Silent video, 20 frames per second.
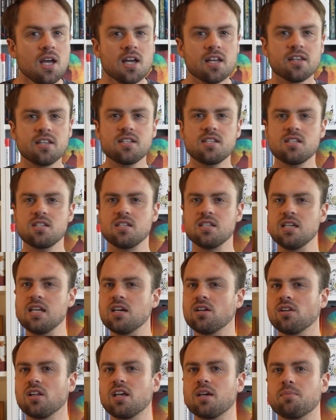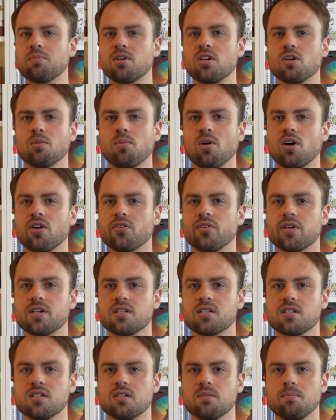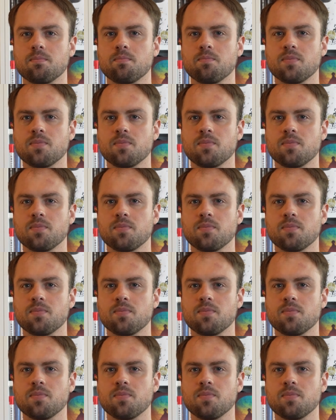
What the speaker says: This is nearly a pure bartering system.